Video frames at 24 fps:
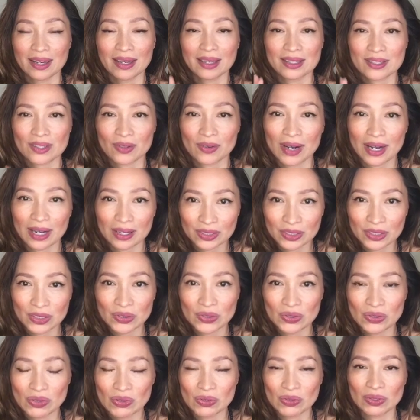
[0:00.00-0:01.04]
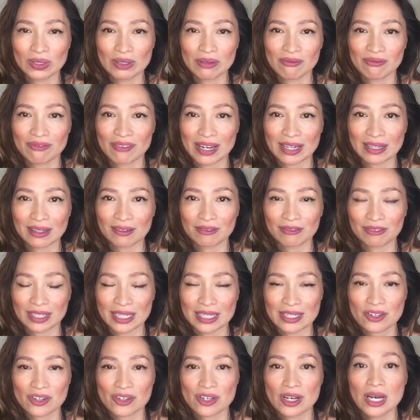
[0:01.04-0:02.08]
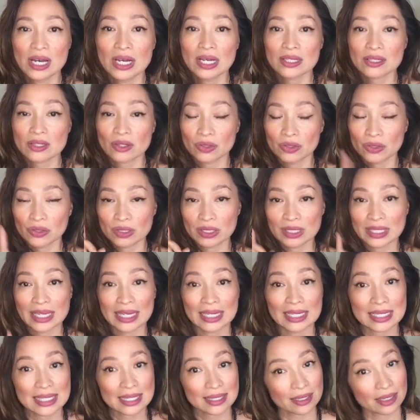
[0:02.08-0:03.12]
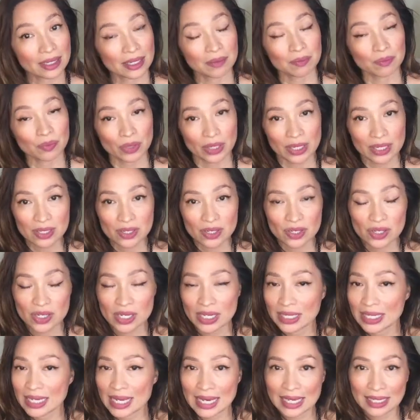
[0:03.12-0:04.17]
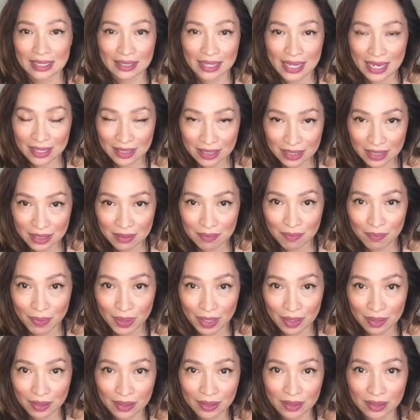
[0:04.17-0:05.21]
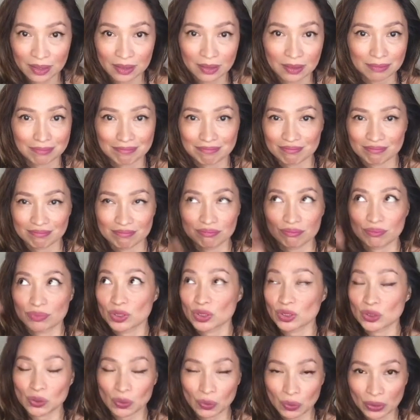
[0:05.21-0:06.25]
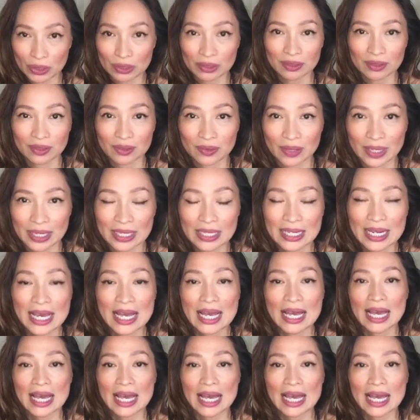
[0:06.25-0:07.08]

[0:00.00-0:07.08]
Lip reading: So how do you do a lymphatic flush? So you can get a skin brush and at any body store, right?